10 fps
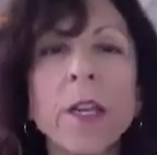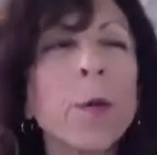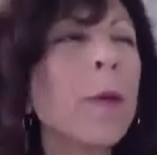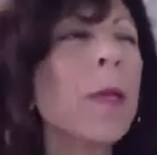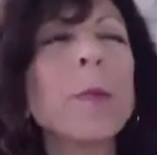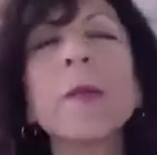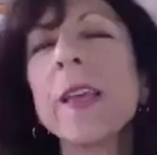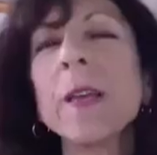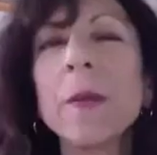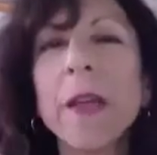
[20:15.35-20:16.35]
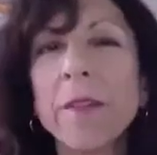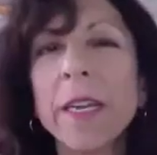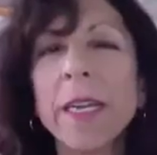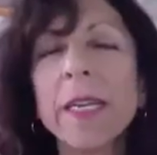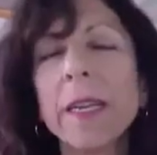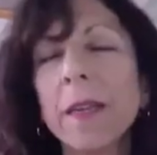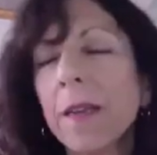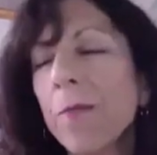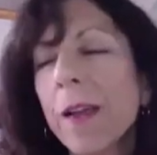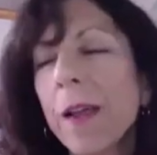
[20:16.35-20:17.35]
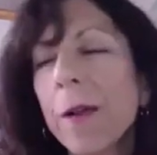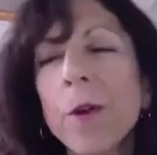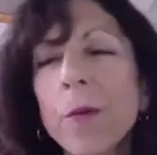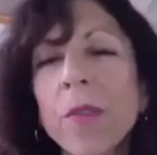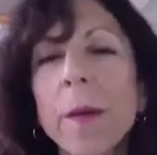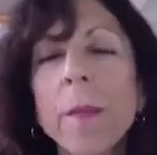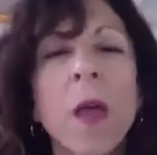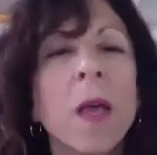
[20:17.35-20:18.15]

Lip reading: you know, people say to me every day when I work with them,